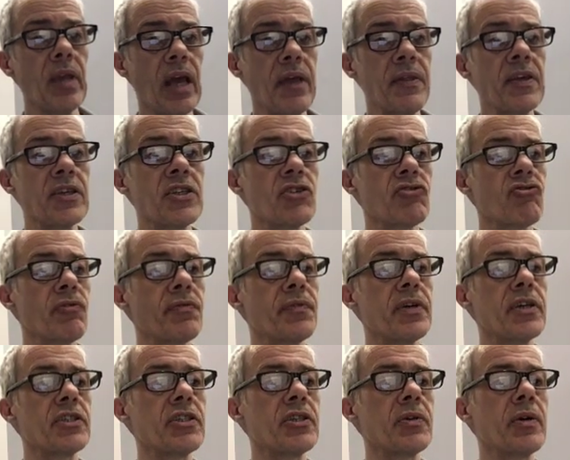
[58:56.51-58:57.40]
And this is
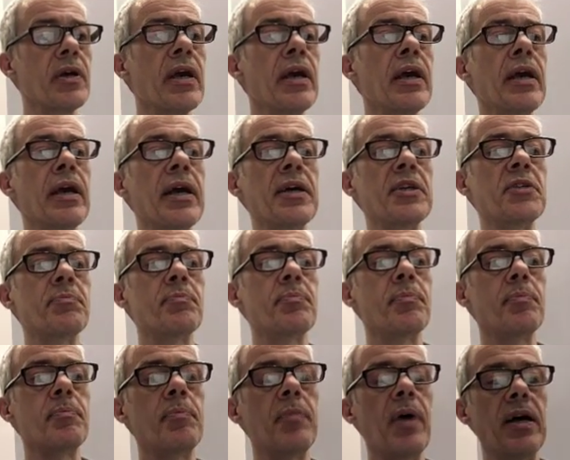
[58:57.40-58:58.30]
referred to as,
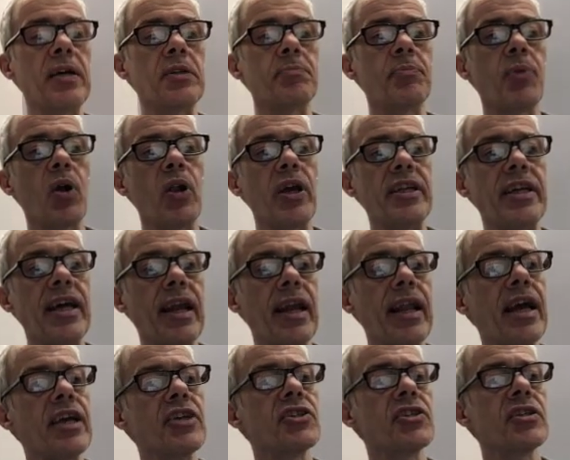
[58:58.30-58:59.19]
as
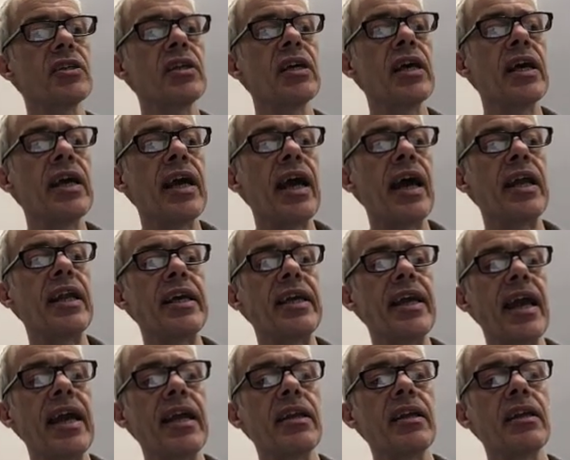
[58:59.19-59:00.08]
polyadenylation. And
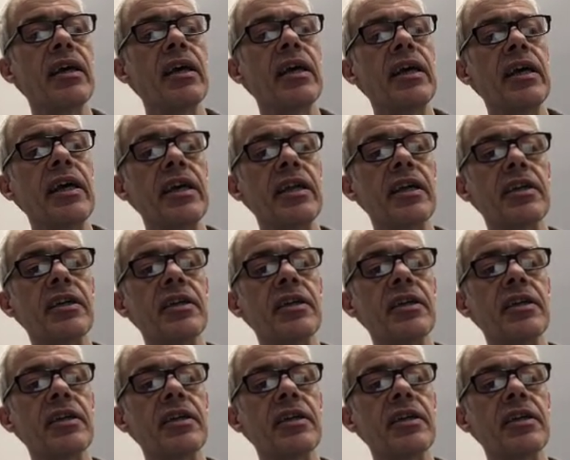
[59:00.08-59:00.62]
again, it